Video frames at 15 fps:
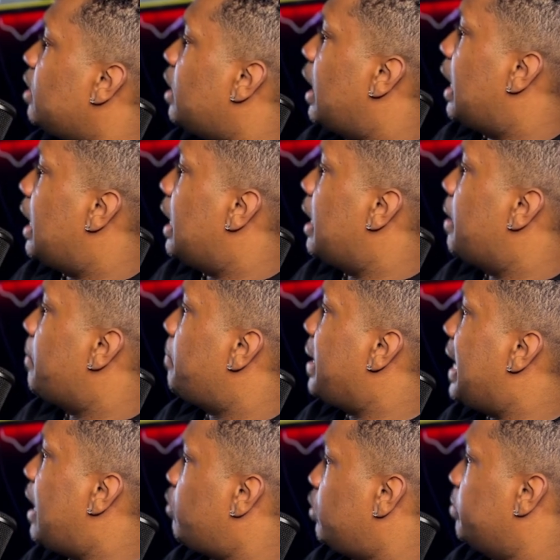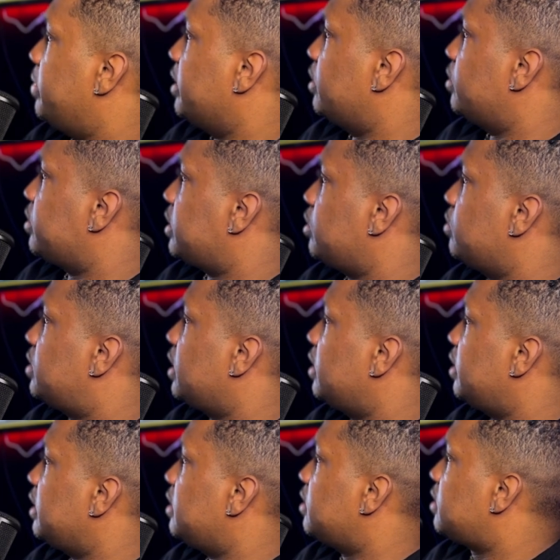um, power bills and
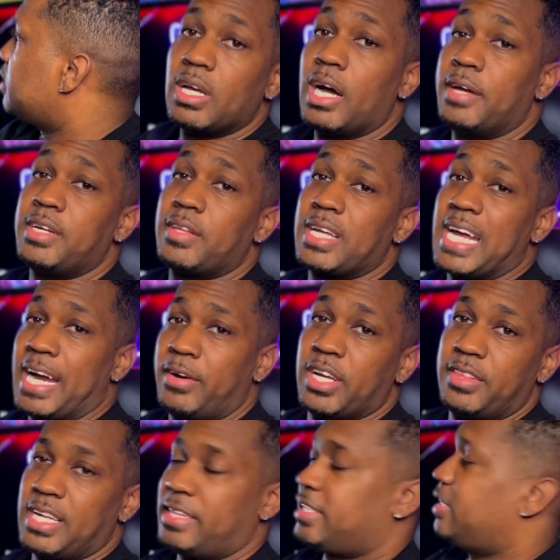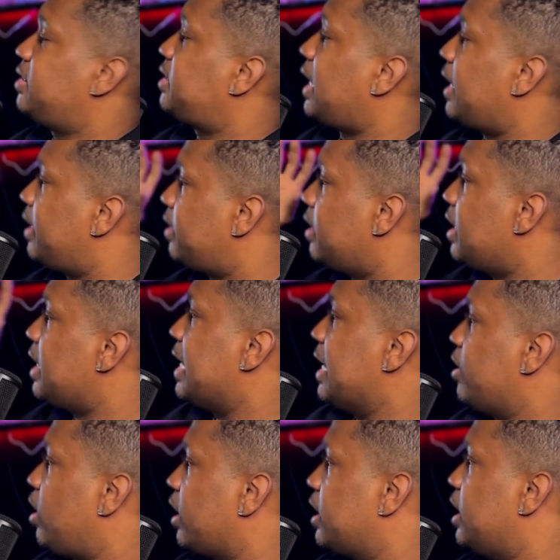utilities. Another area that they're saying
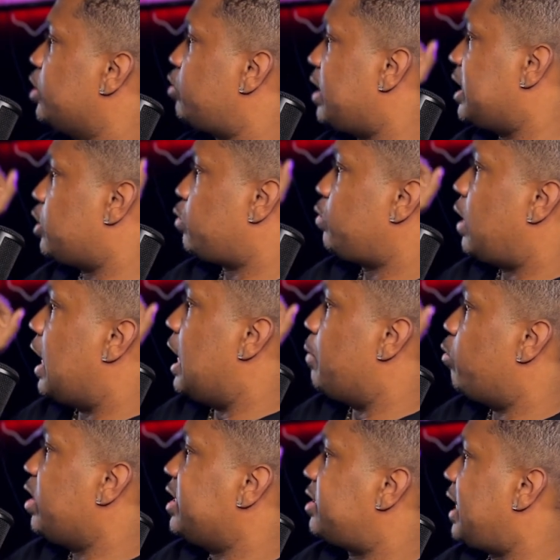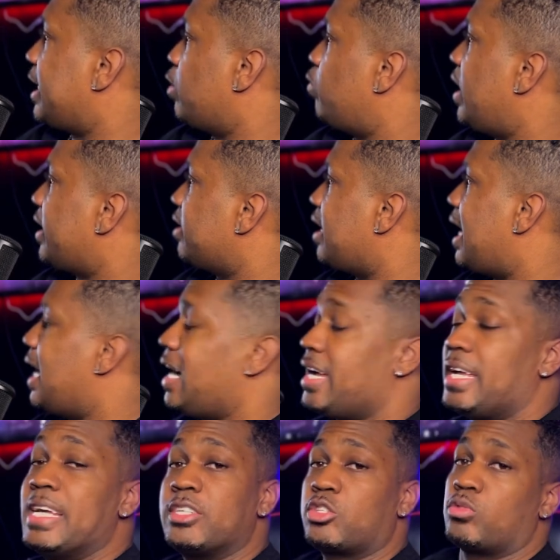in our country has um, reached like a record high
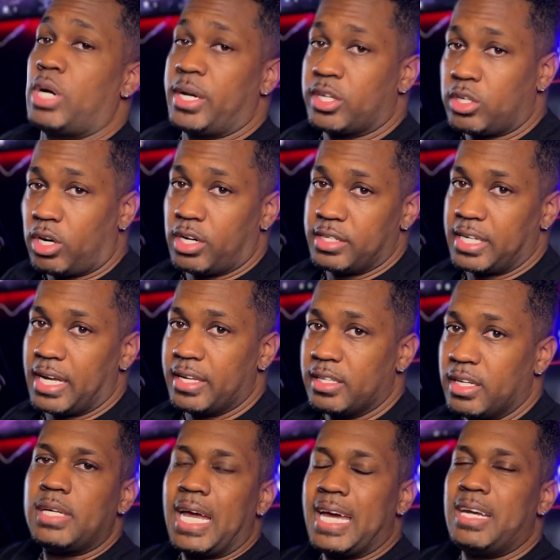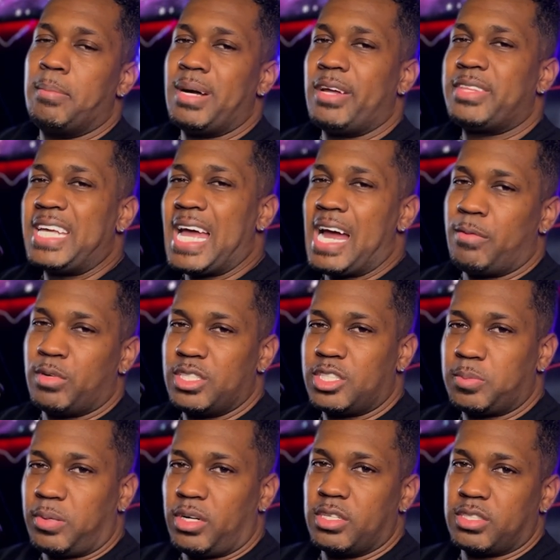is credit card debt. And about the average
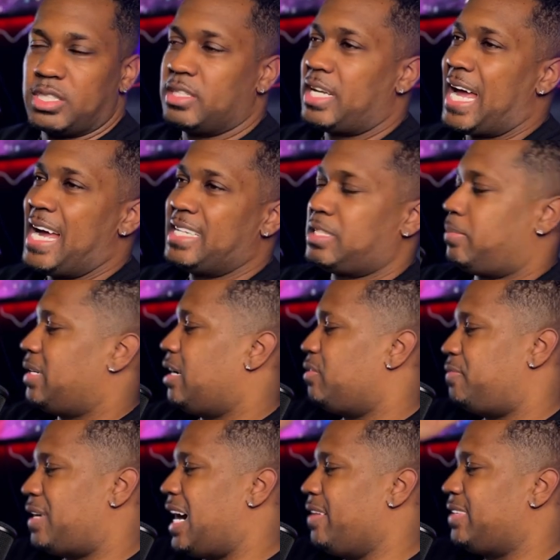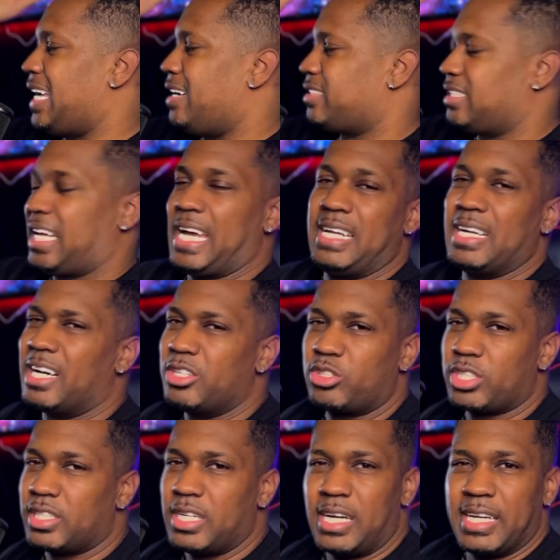person has about
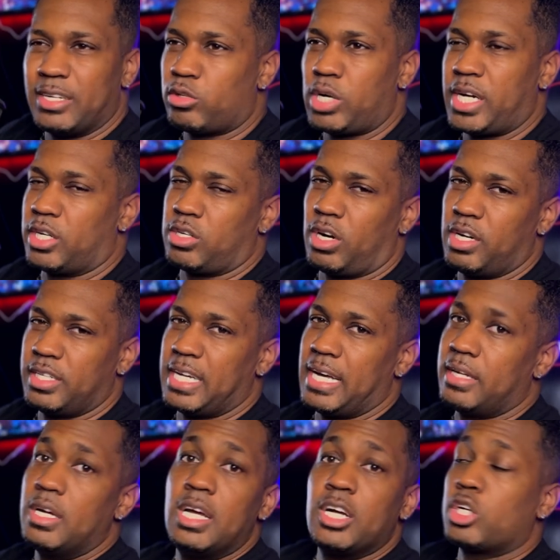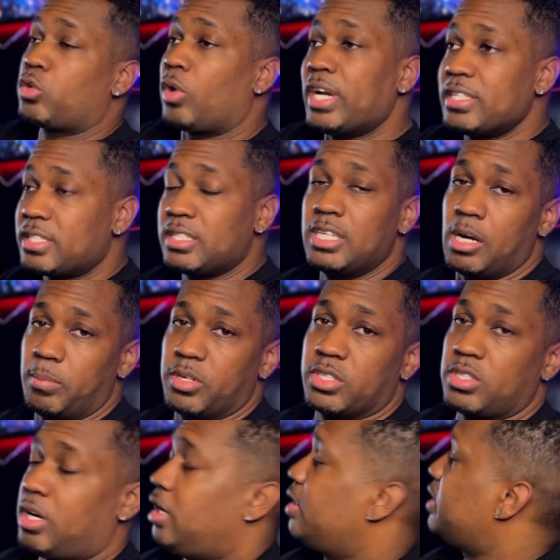5,800 in credit card debt. Crazy numbers.
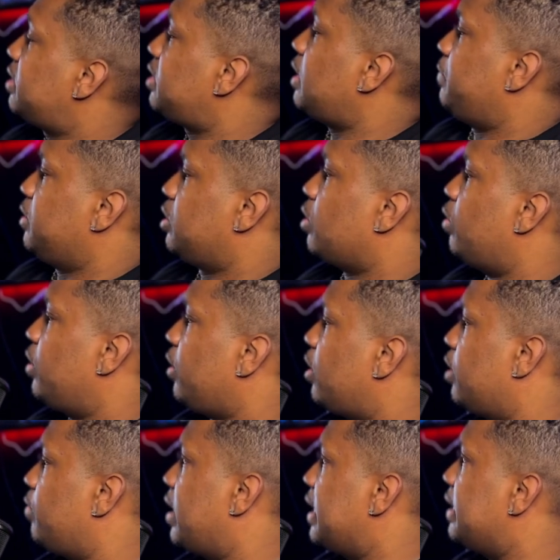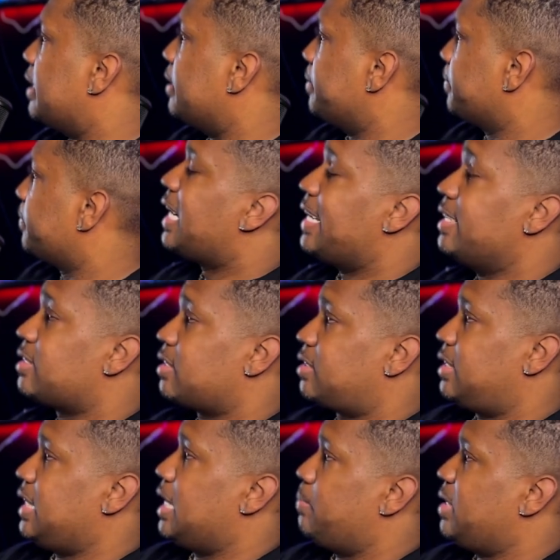All this stuff is going on right now. And this is
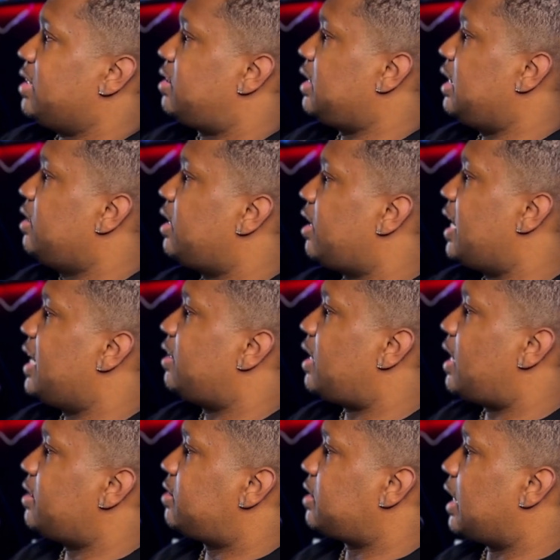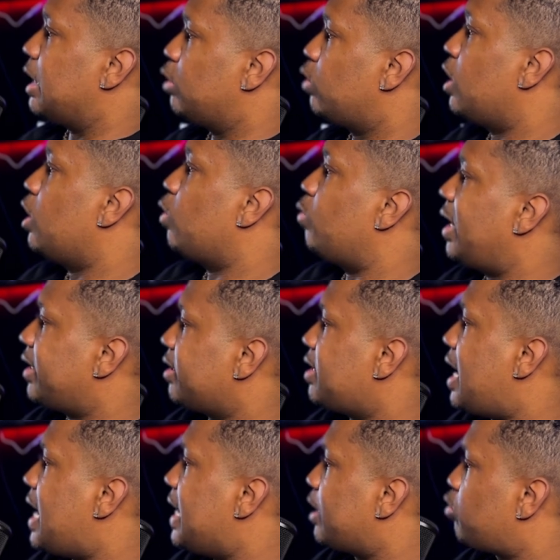CNBC, their headline saying record
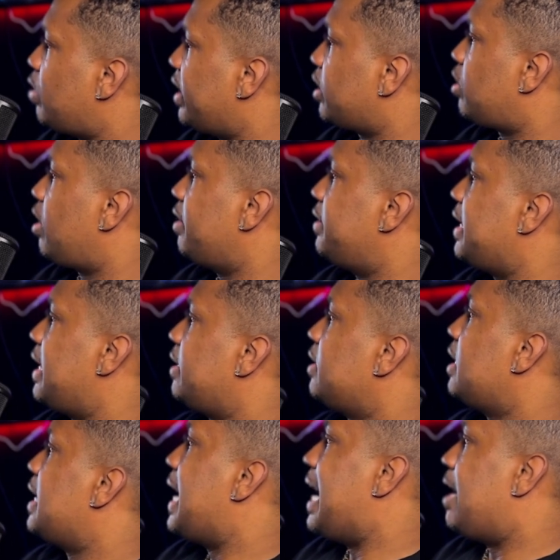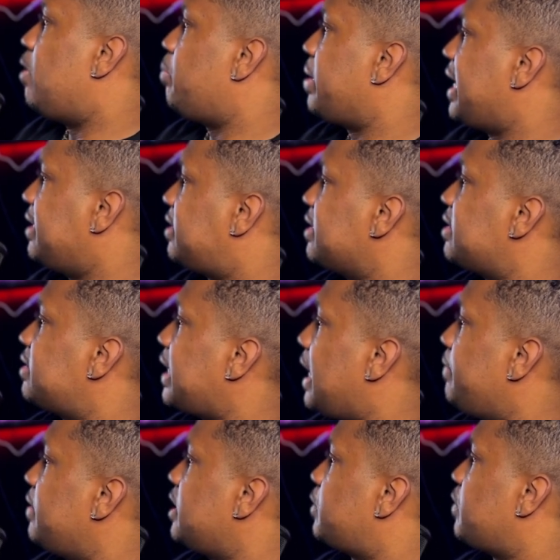high credit card debt outpaces
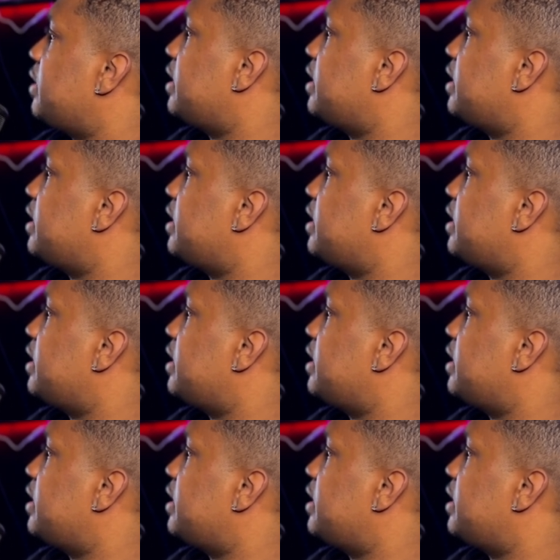savings for